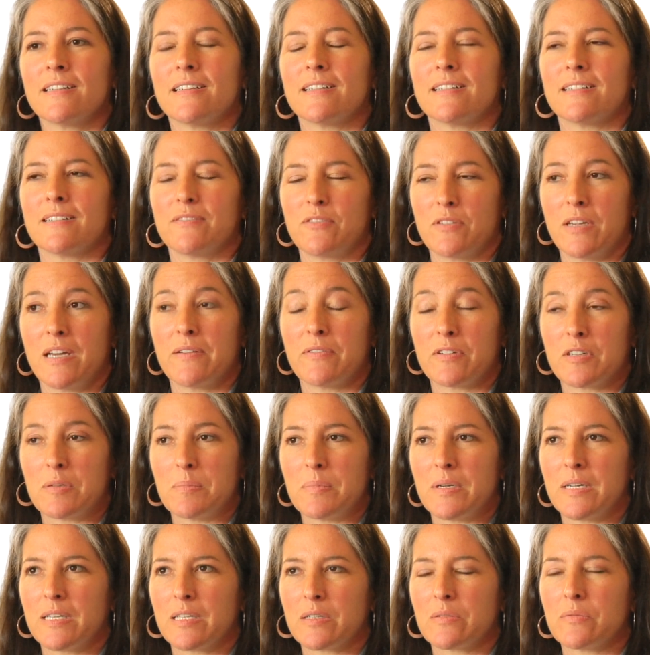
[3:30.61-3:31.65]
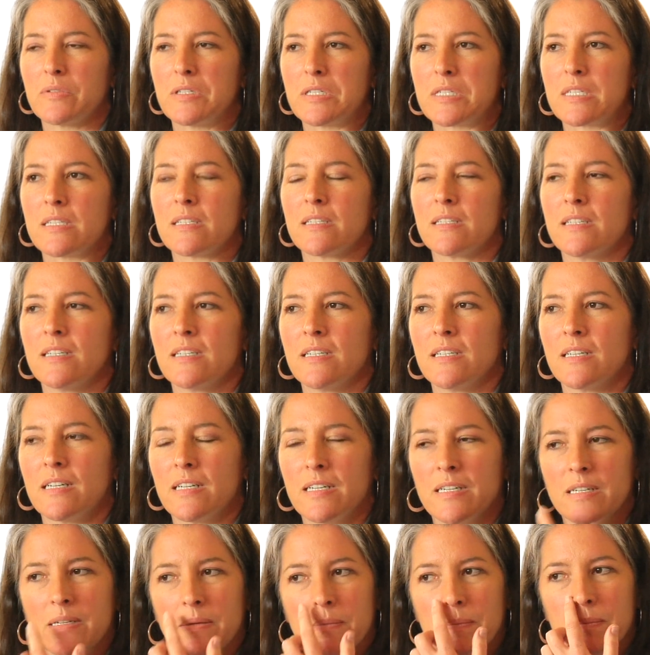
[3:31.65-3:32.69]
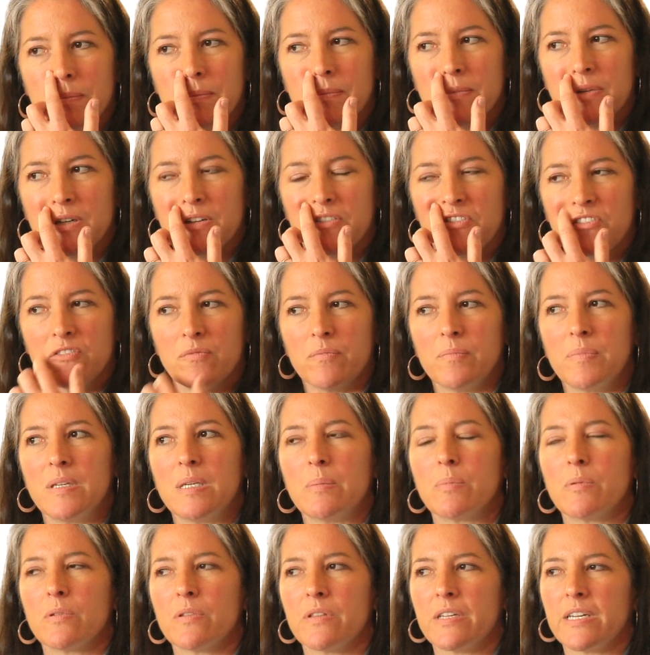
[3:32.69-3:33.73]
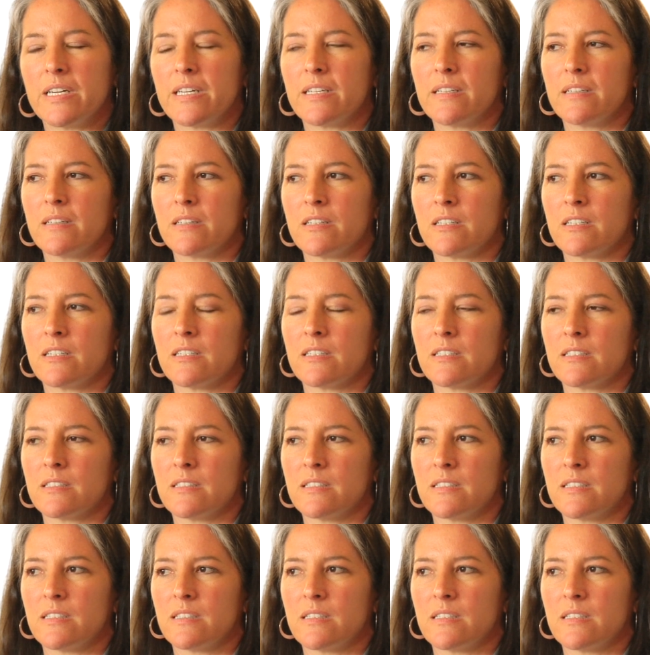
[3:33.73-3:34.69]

if you have a compelling reason, of people that are